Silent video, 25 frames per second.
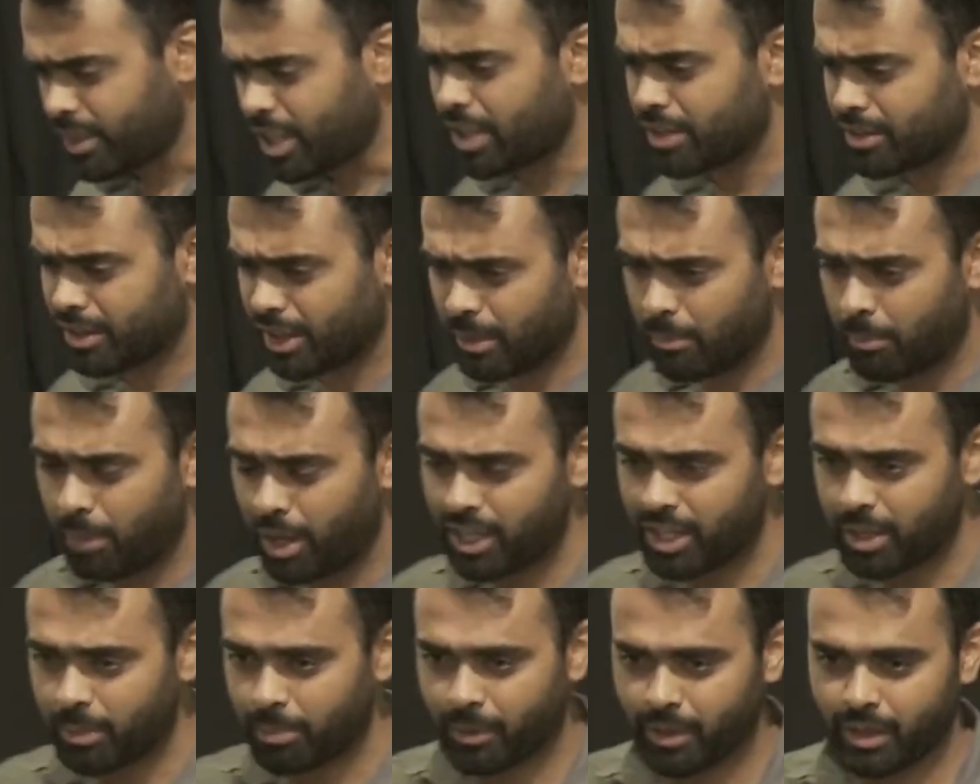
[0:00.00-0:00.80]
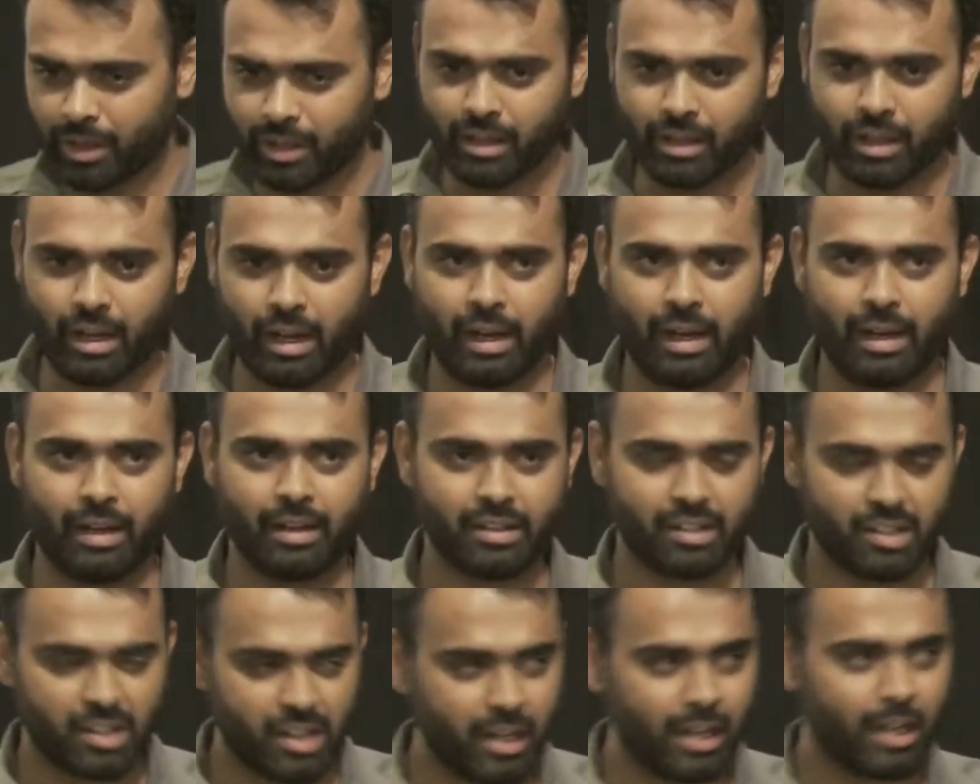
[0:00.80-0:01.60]
there are
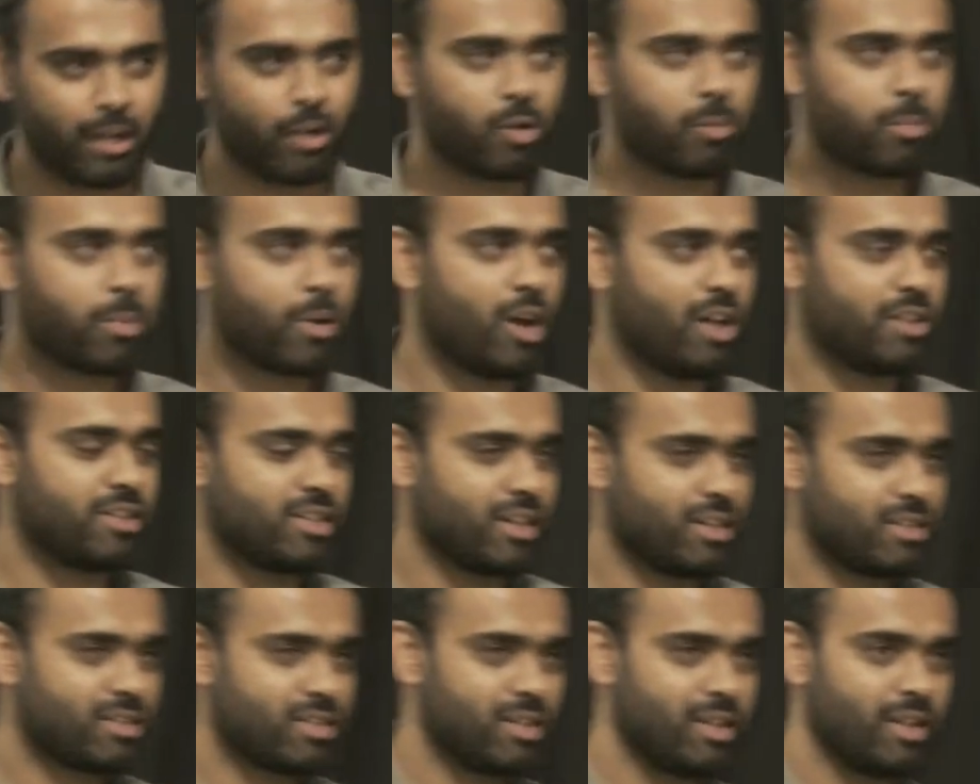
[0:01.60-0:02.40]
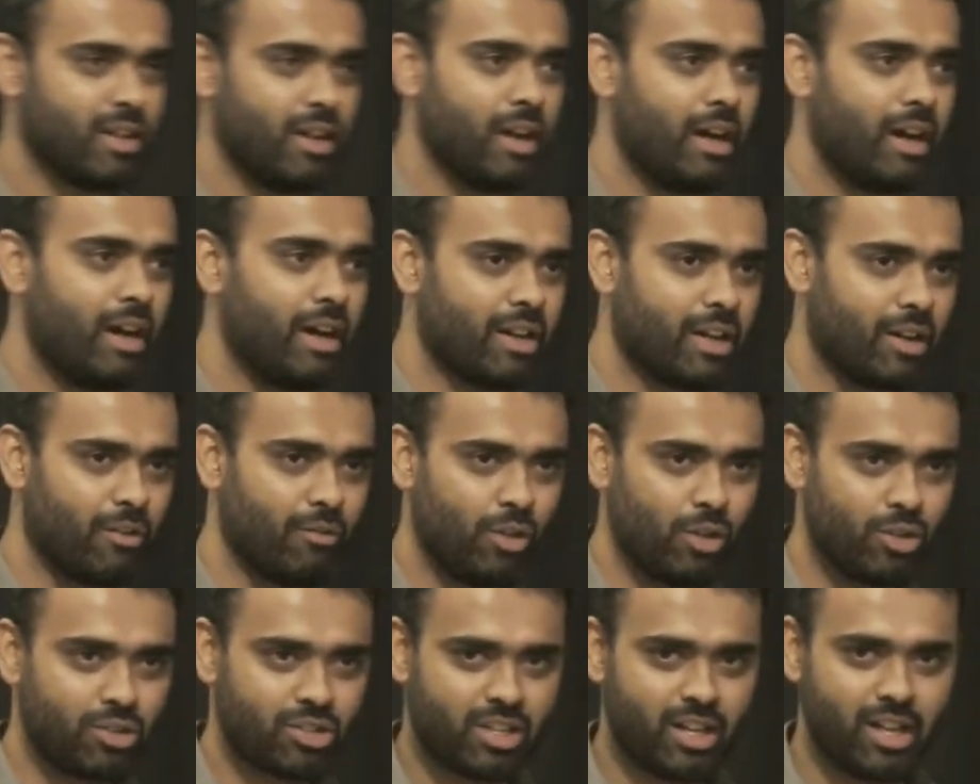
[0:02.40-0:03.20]
multiple really good projects
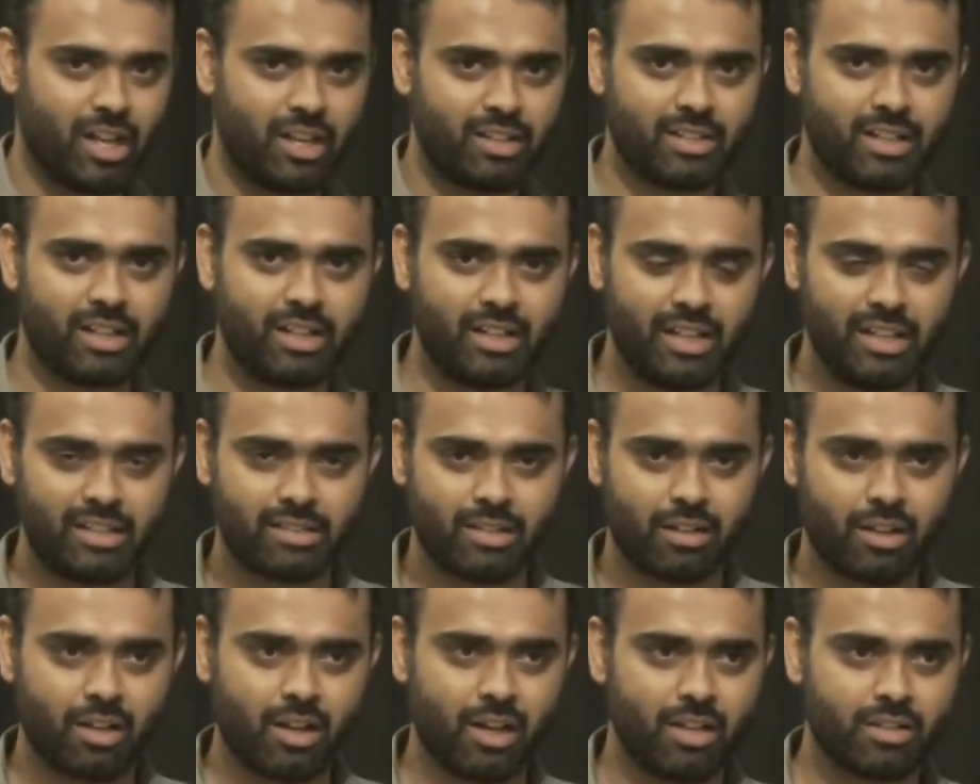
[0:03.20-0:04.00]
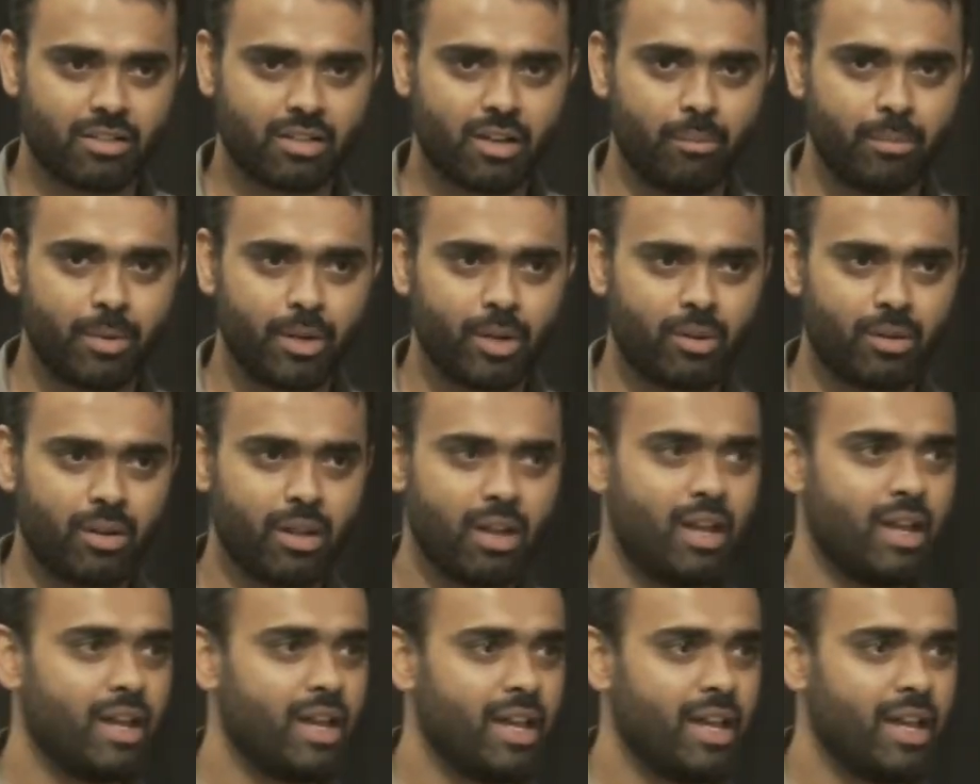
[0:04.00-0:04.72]
revolutionizing decentralized compute.